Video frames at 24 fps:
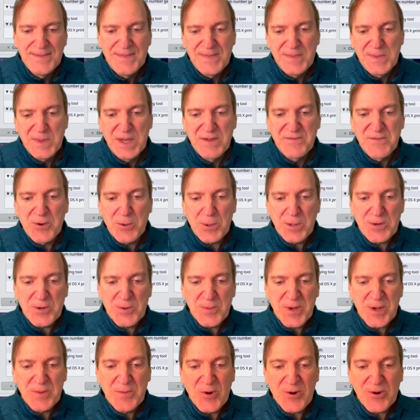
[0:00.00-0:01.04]
If you're a little
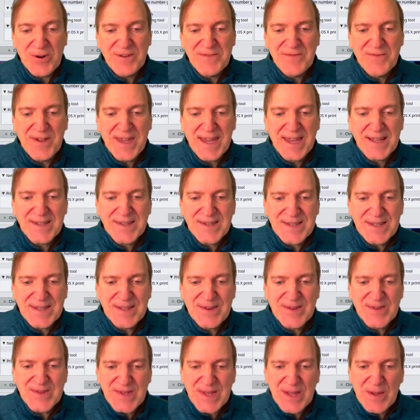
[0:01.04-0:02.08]
bit more advanced and
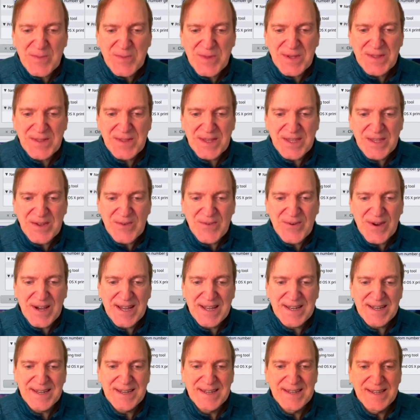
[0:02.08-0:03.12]
there's something that you
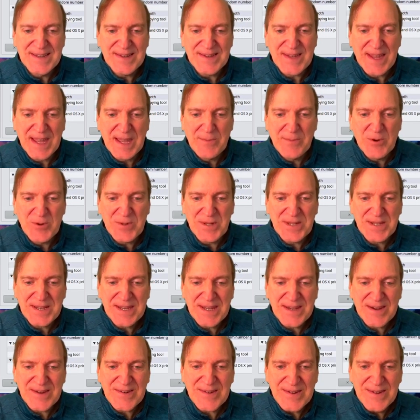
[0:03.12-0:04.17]
want disabled in
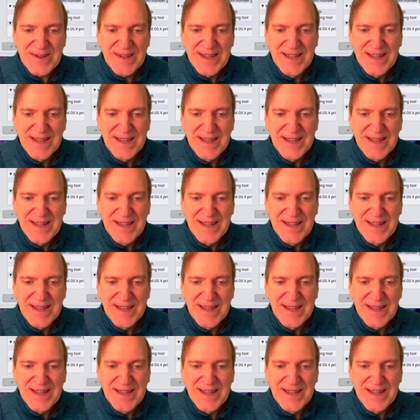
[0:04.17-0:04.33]
here,